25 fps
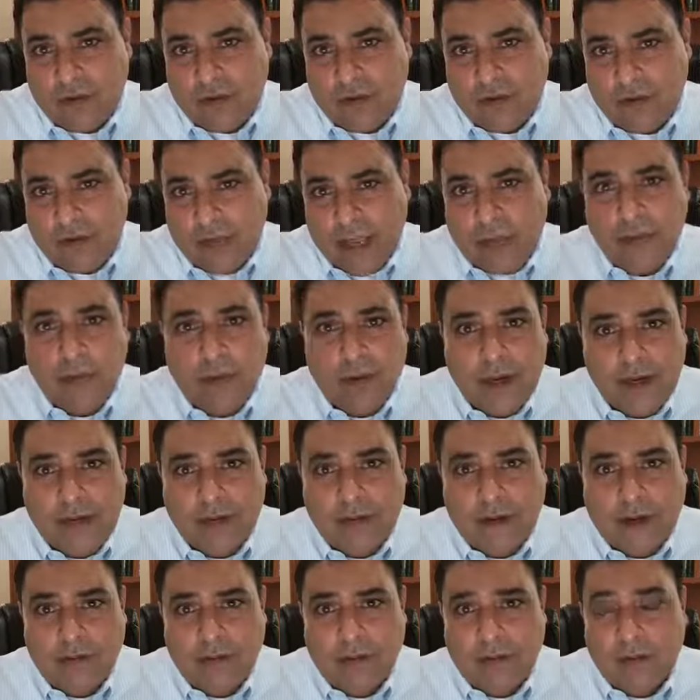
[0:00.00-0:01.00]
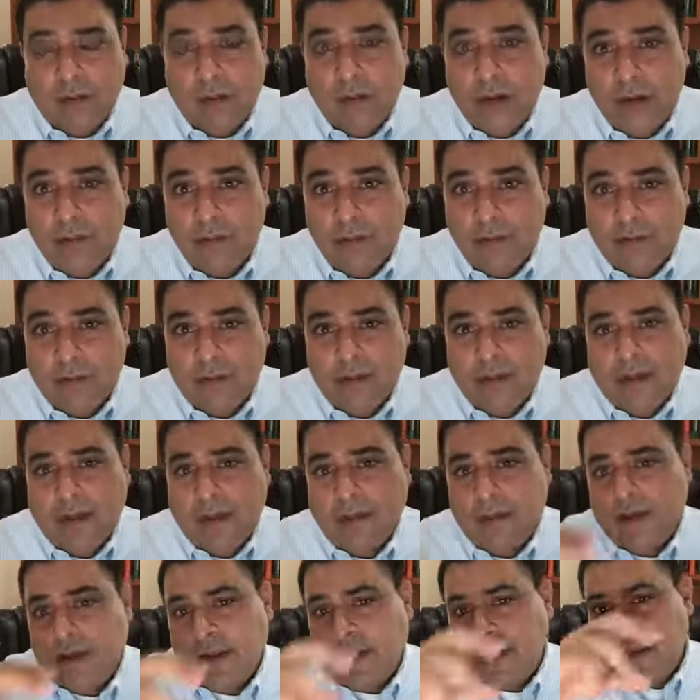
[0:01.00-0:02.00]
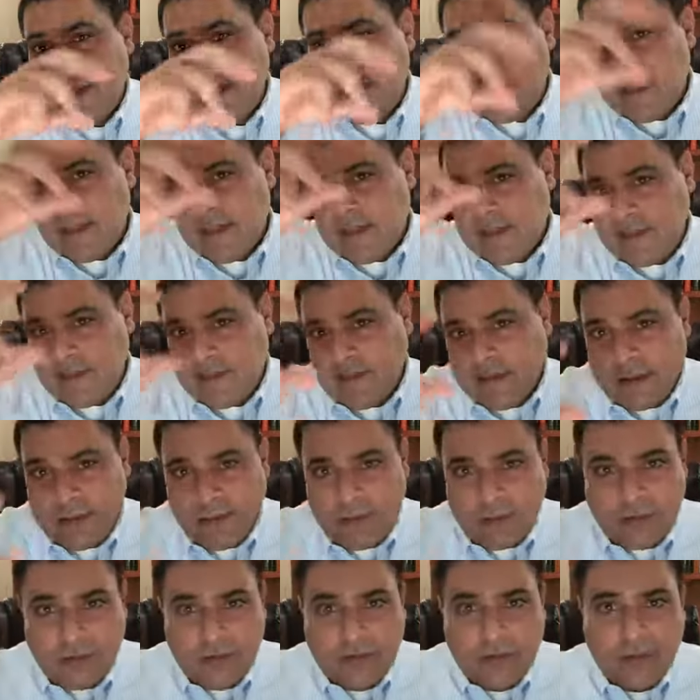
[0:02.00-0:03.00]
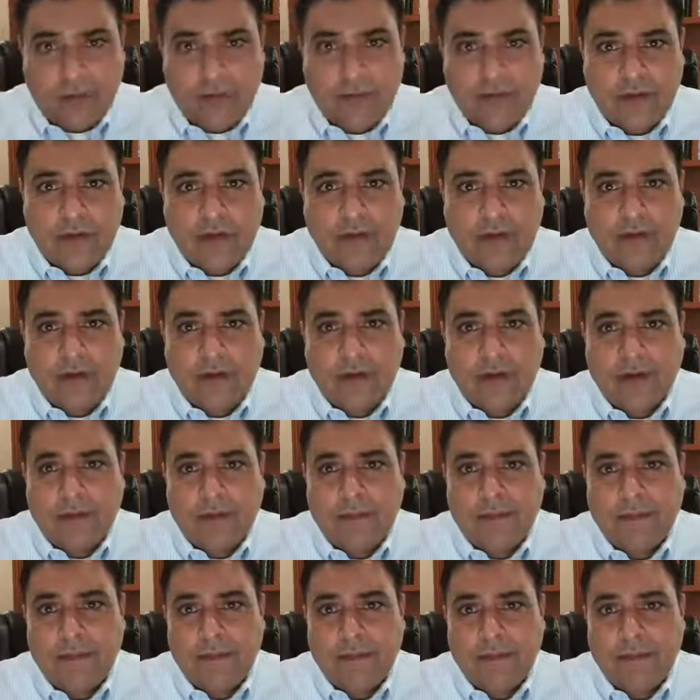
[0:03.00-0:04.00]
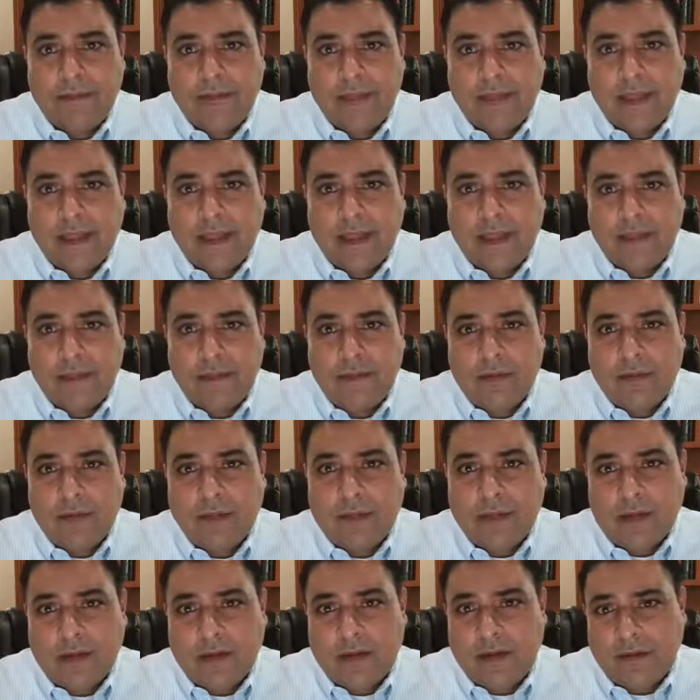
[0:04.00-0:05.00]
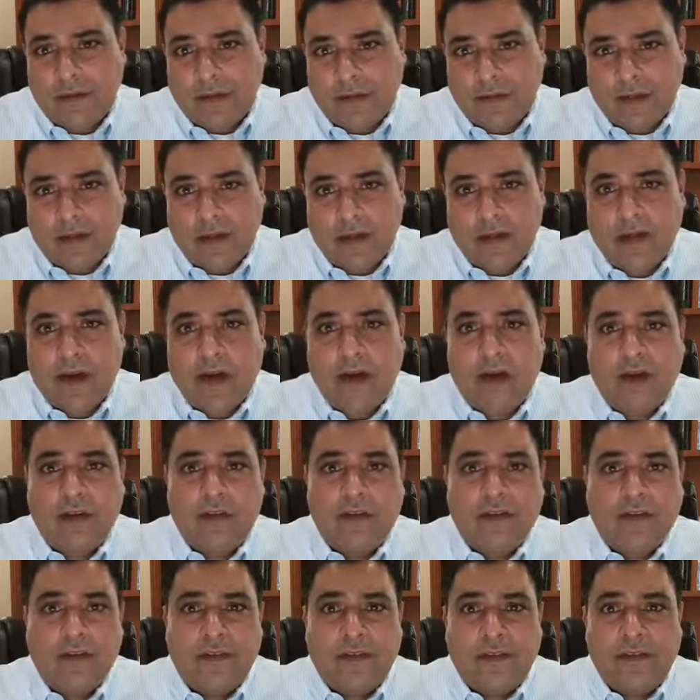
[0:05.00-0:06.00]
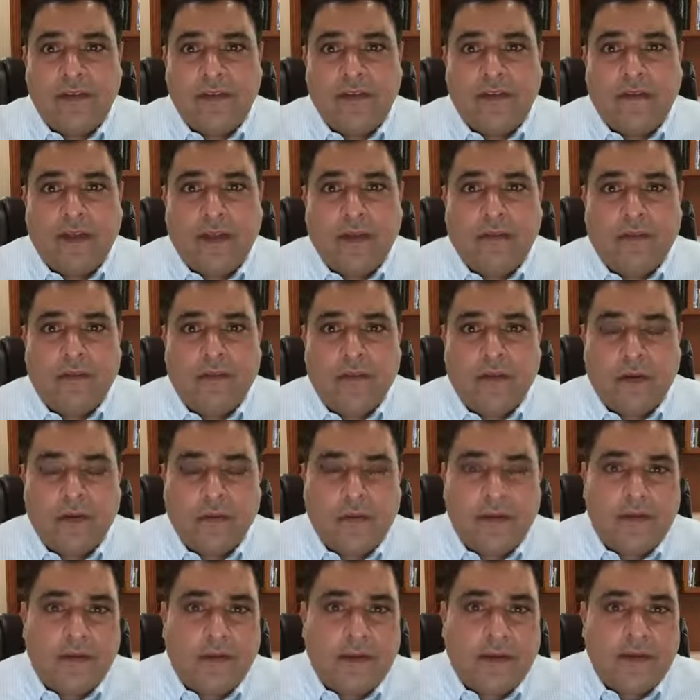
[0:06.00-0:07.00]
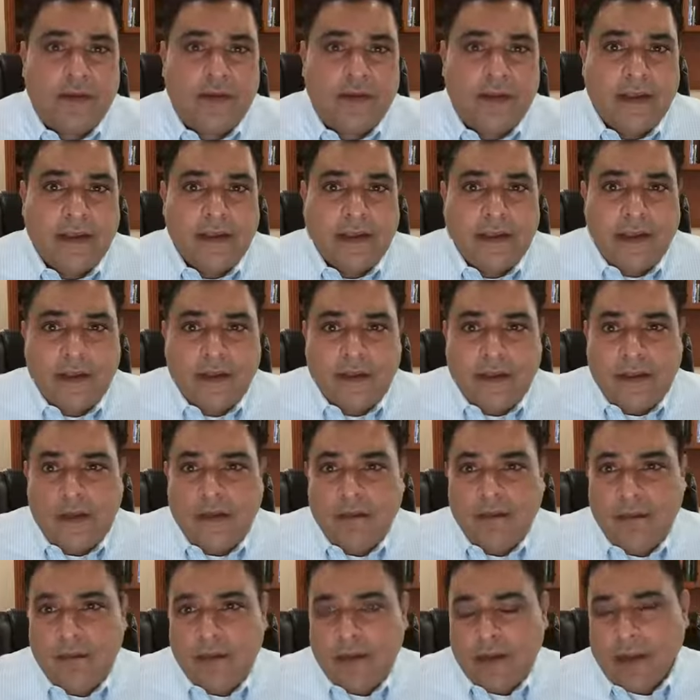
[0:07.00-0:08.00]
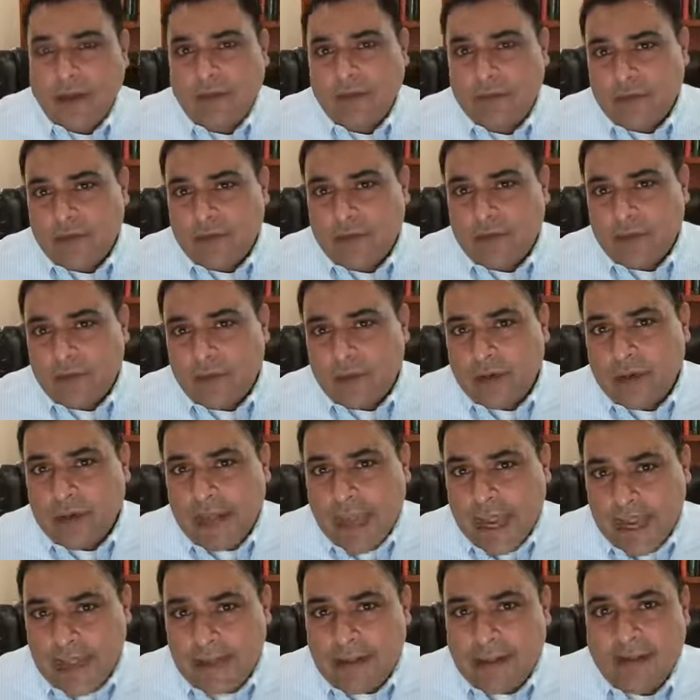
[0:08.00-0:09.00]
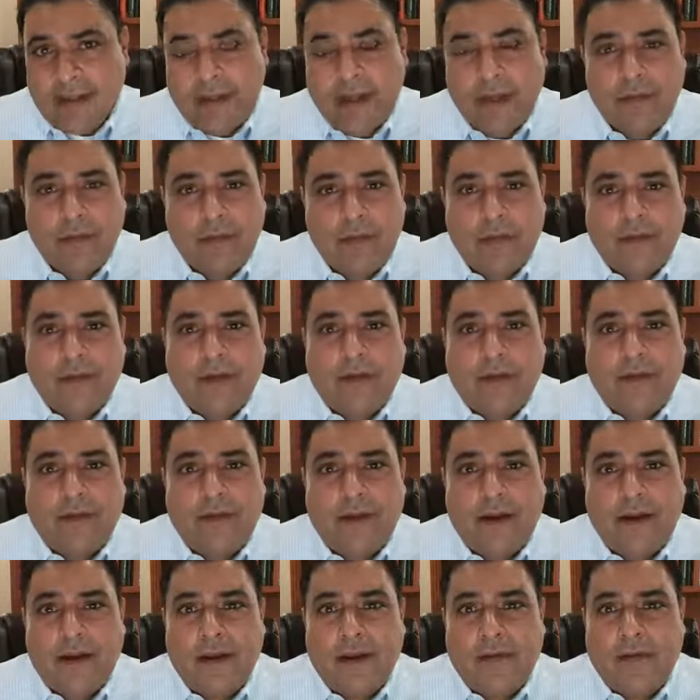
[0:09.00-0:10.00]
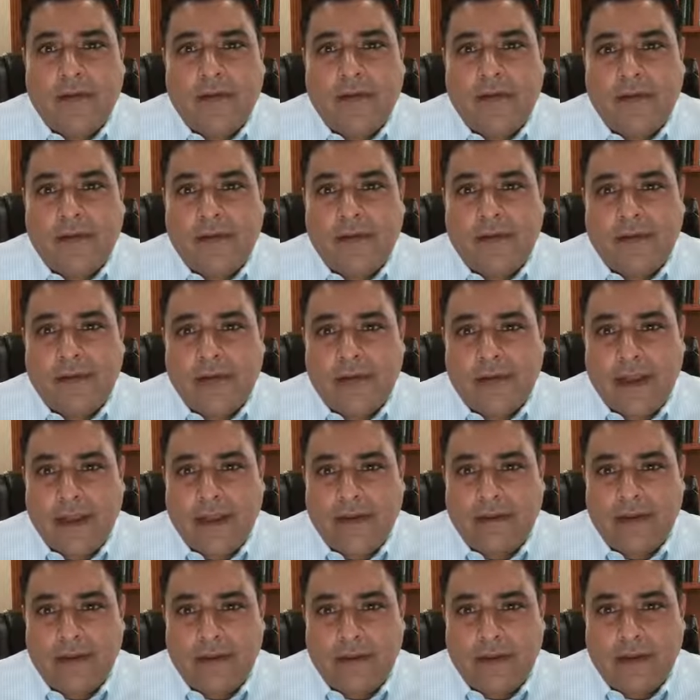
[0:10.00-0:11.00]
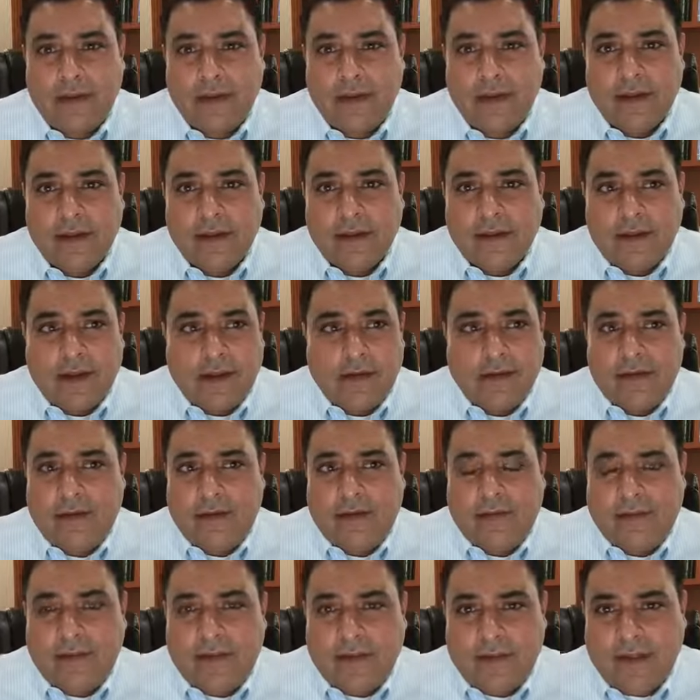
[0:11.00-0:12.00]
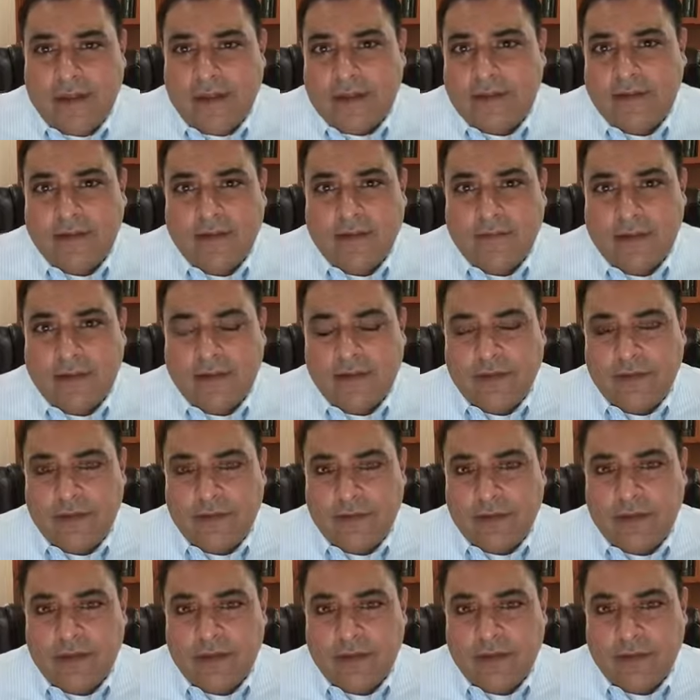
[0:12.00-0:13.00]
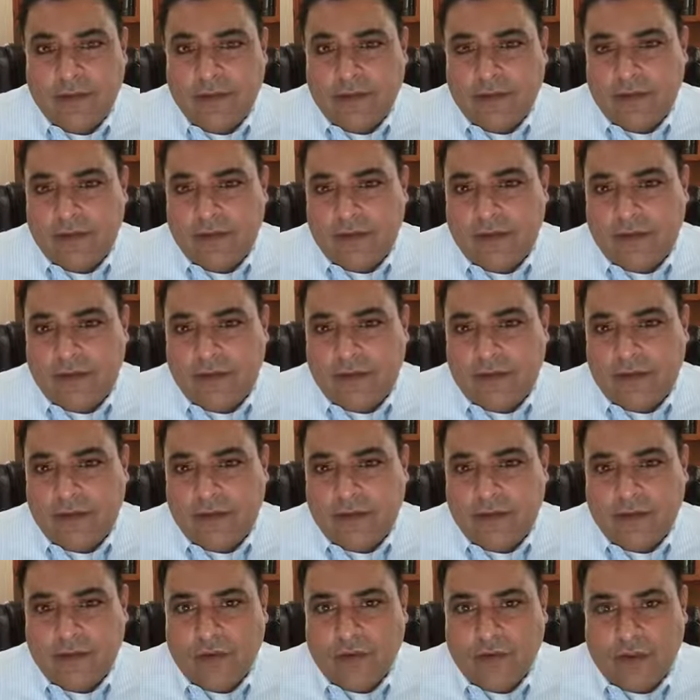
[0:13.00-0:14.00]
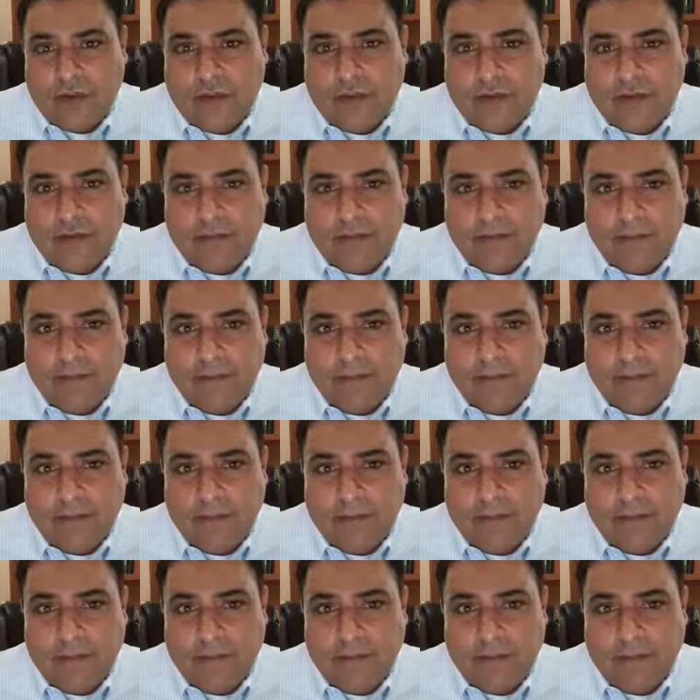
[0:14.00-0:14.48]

may break down or already broken down, and these chemicals can get through the lungs and then cause this inflammatory response. Now you have to realize we're inhaling chemicals all the time, so it doesn't have to be, and you don't even see it, doesn't have to be something mysterious. If you can just look at